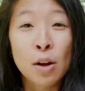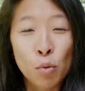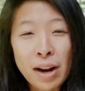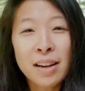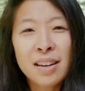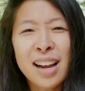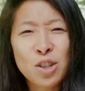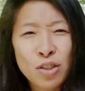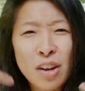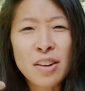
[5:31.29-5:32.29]
Recognize
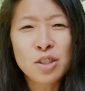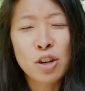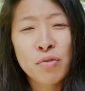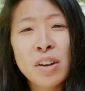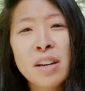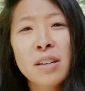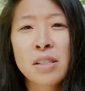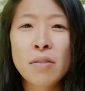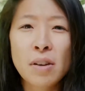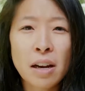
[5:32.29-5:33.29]
your thoughts. Are you feeding
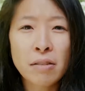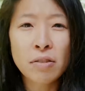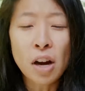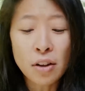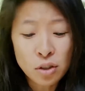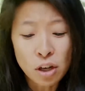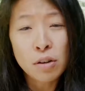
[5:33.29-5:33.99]
yourself negative thoughts? Are you